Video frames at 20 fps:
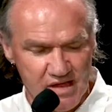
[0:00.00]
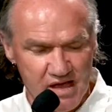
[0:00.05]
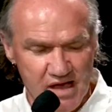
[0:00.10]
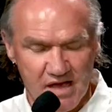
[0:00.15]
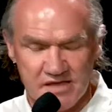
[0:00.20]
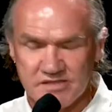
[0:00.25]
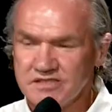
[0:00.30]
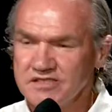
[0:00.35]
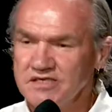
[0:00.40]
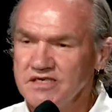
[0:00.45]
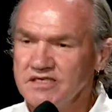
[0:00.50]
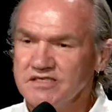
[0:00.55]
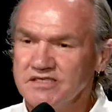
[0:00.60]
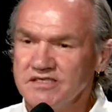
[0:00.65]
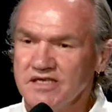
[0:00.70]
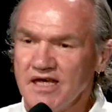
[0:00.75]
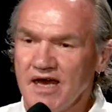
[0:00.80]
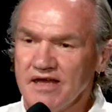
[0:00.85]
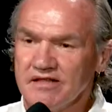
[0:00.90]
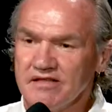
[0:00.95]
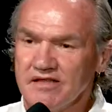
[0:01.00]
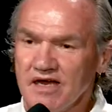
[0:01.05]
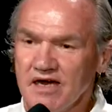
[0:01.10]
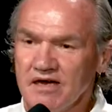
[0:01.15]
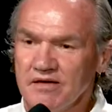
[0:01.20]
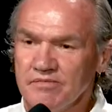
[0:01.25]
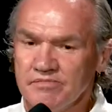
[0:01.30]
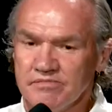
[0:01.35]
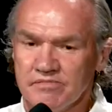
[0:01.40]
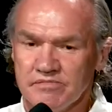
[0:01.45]
and since that
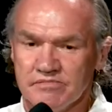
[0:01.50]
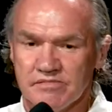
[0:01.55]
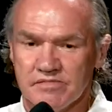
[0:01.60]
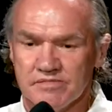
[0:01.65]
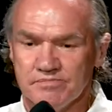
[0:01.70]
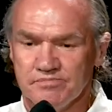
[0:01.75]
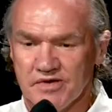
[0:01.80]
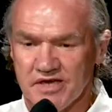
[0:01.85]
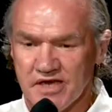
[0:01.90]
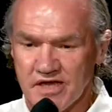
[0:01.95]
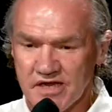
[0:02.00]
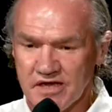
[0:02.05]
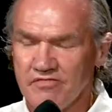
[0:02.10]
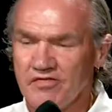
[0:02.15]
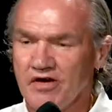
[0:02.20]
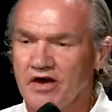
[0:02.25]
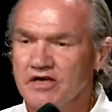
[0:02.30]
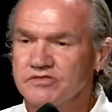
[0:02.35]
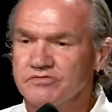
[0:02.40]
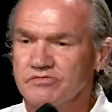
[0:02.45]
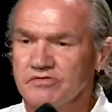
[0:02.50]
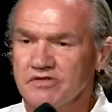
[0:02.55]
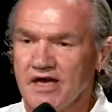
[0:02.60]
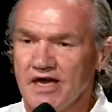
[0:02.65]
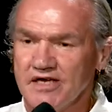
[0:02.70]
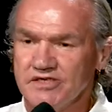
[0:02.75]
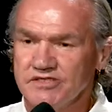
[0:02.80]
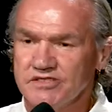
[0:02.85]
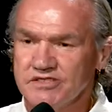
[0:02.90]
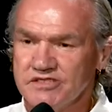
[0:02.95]
um, beginning of those
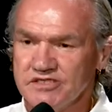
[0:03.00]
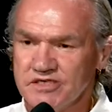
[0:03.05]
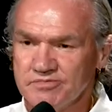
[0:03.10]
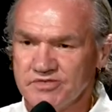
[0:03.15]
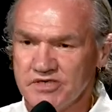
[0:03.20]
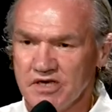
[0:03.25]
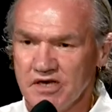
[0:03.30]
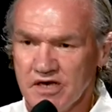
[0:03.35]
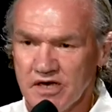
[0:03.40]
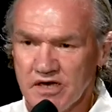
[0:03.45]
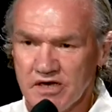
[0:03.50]
relationships,